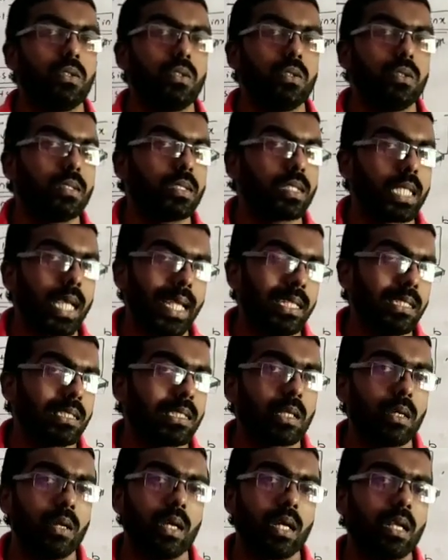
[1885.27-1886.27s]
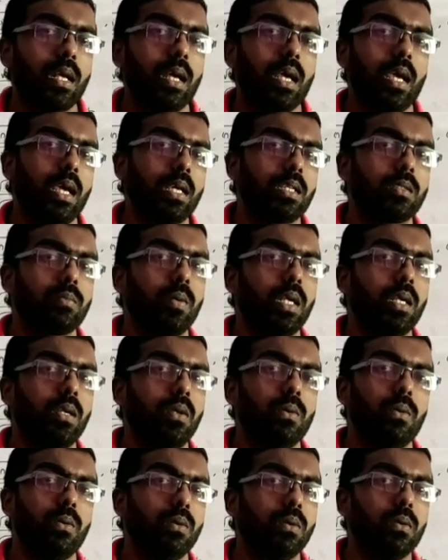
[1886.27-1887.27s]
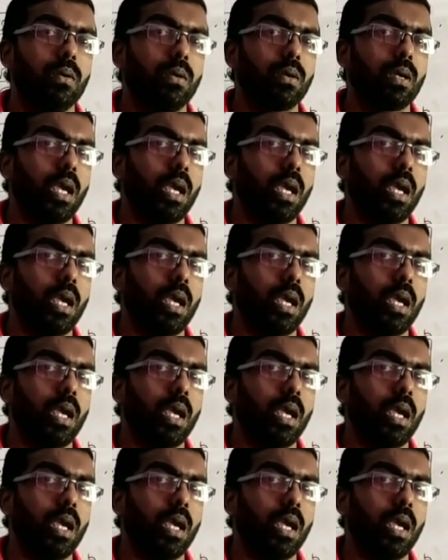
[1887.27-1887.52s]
2 sin square x by 2.